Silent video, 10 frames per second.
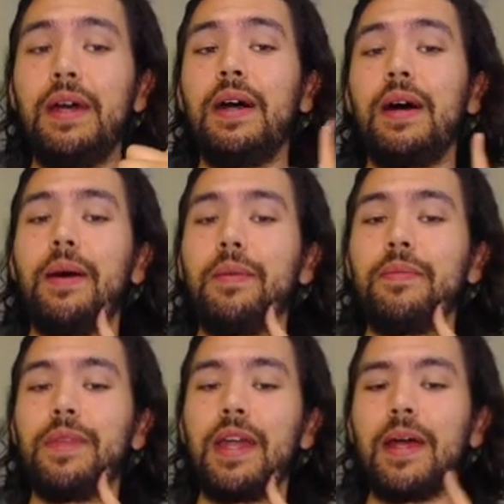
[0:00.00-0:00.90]

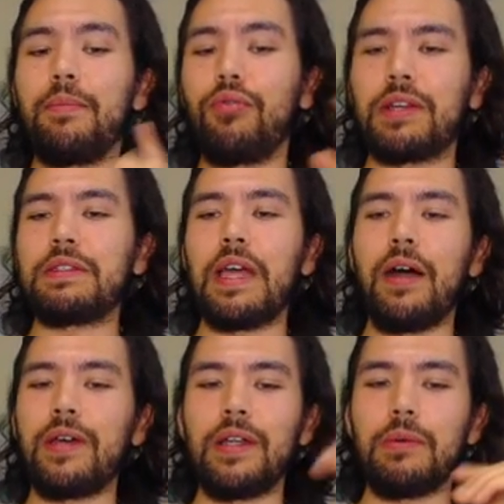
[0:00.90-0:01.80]
and I bricked
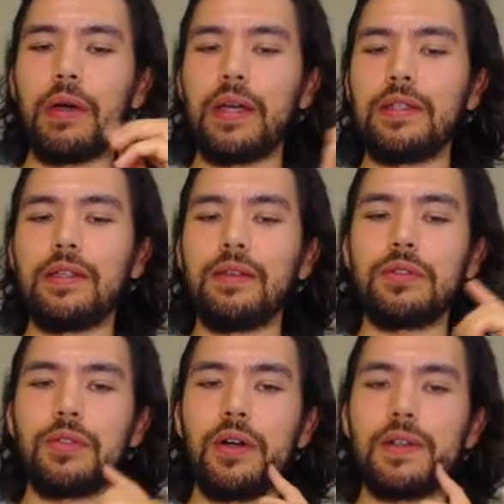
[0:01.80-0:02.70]
out anyway. I didn't even
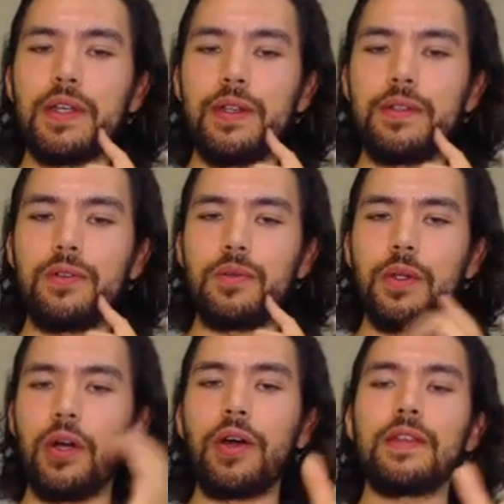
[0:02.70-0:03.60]
draw a Silent
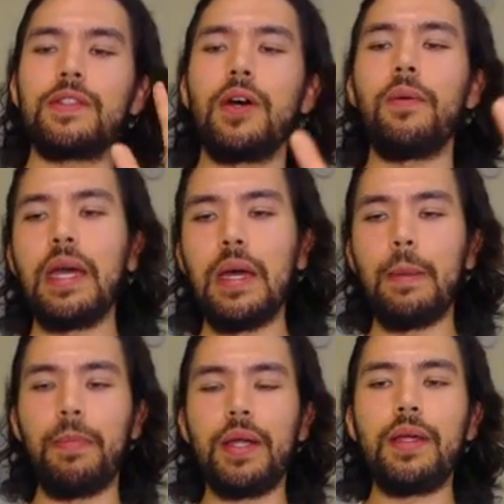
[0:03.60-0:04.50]
Swordsman. Okay, so,
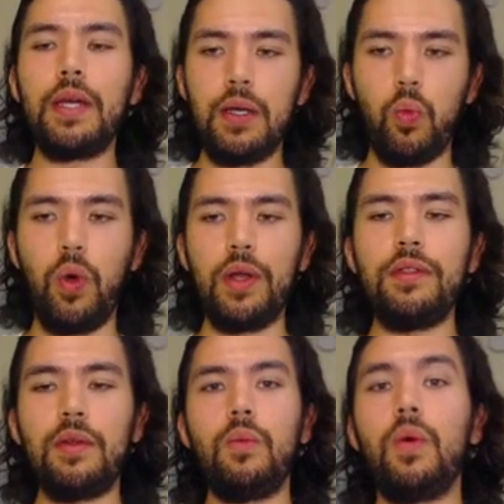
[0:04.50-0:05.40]
but one
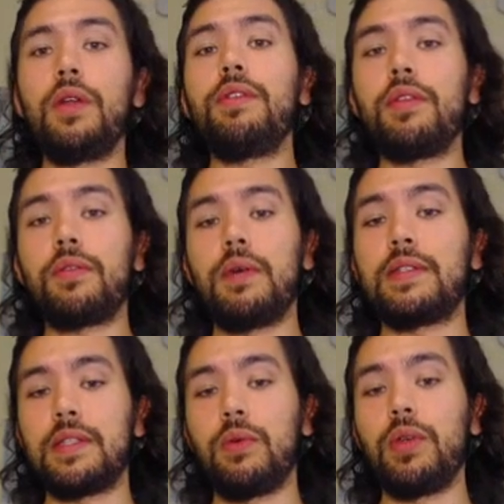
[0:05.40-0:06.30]
of the
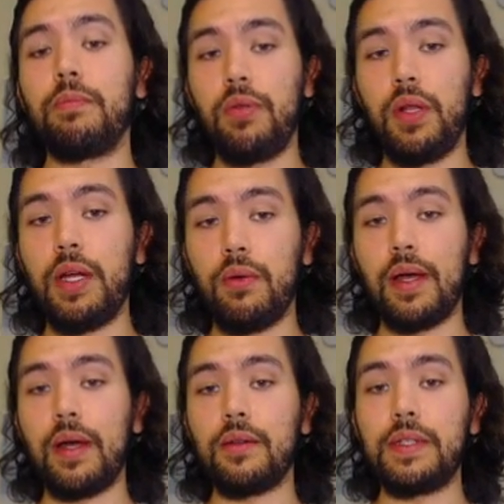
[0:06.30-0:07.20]
threats that we can play
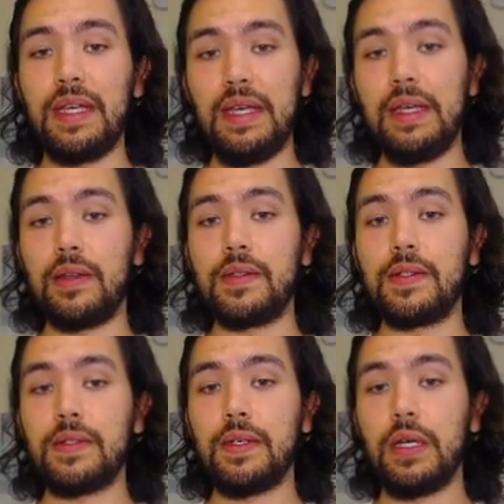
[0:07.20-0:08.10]
around
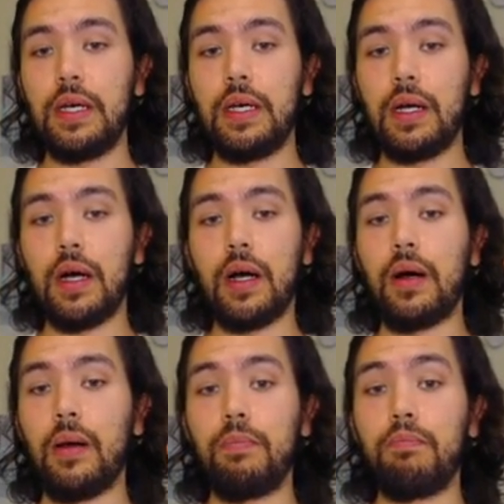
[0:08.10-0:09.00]
is
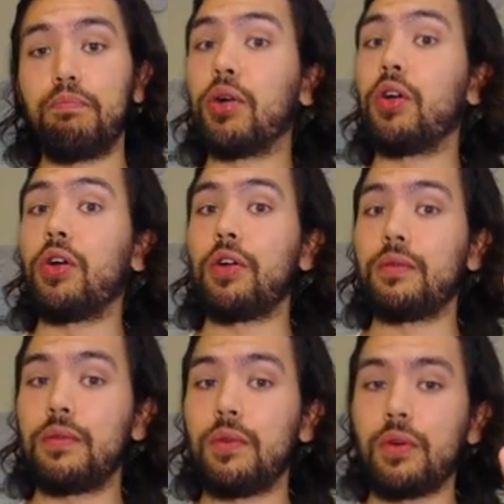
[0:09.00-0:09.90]
burn
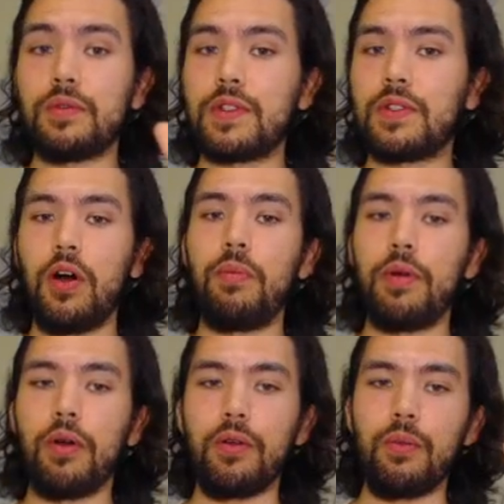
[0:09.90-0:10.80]
or stall
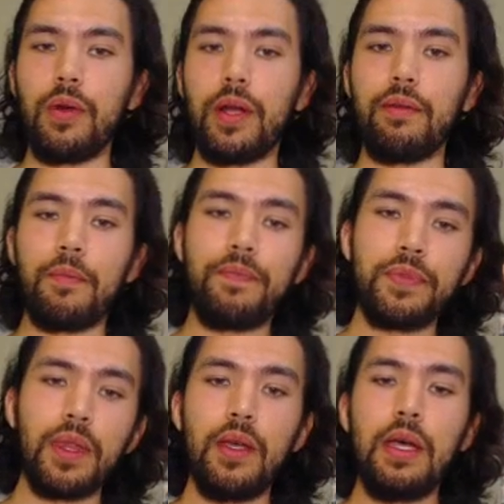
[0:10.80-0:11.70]
burn or whatever.
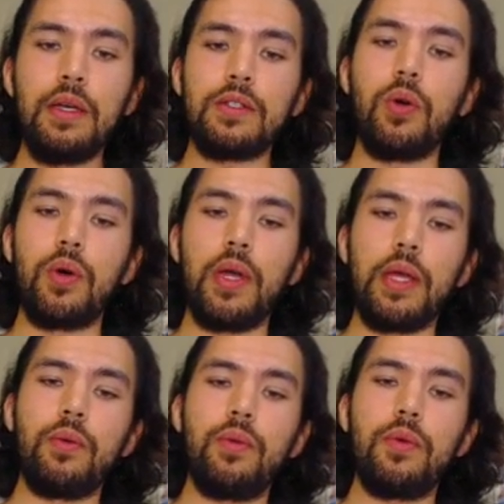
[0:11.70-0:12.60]
So
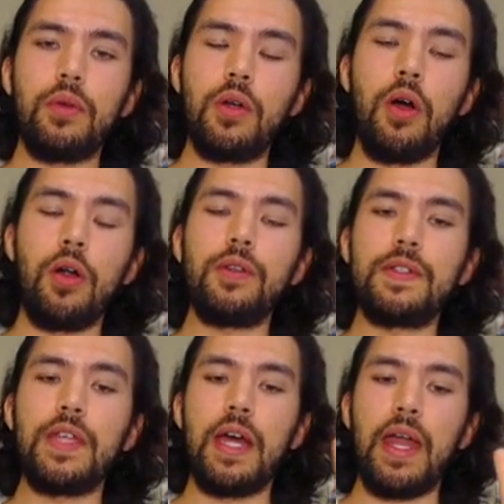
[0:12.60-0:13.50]

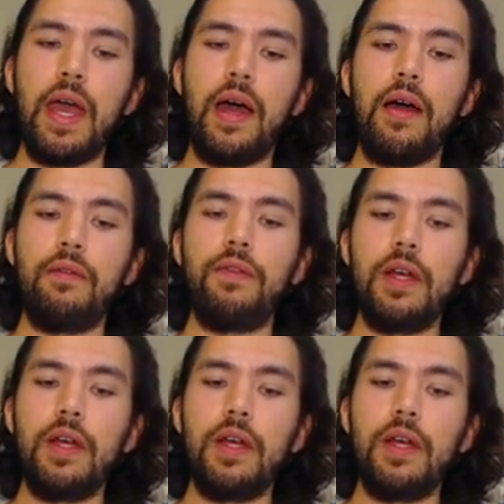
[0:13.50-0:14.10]
cards that have